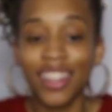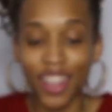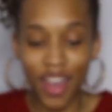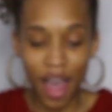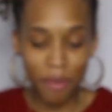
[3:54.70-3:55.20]

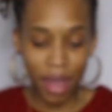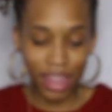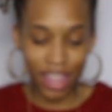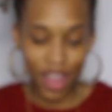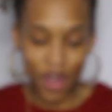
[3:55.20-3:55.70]
So, I'm
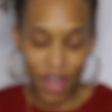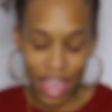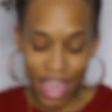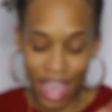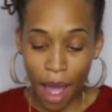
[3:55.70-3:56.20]
about to go
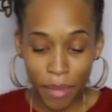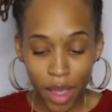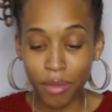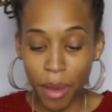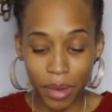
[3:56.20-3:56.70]
ahead. I'm
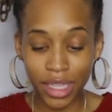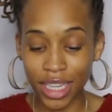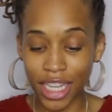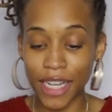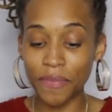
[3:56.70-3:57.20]
not going to be able
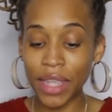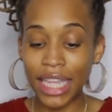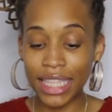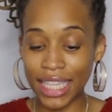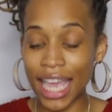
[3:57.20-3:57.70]
to
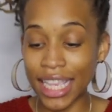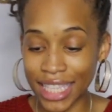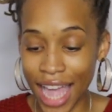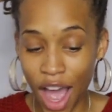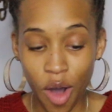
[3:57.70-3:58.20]

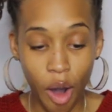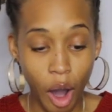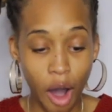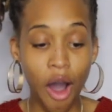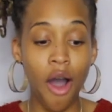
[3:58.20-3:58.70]
test out
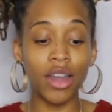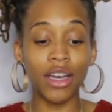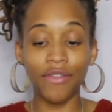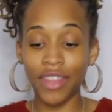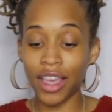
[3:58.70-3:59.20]
all
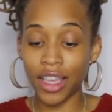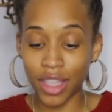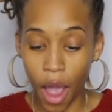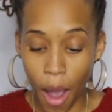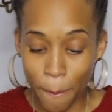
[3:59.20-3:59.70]
of
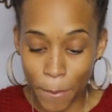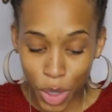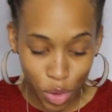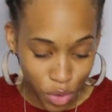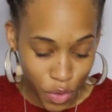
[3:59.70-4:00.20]
these
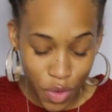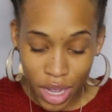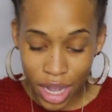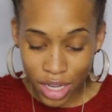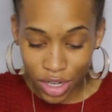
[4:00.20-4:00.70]
beautiful
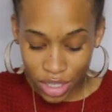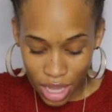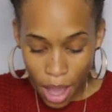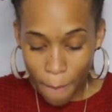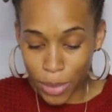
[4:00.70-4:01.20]
colors.
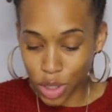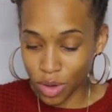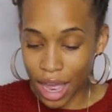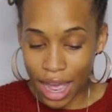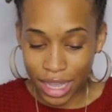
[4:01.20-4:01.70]
But,
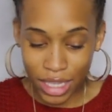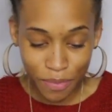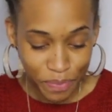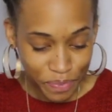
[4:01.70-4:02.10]
you guys,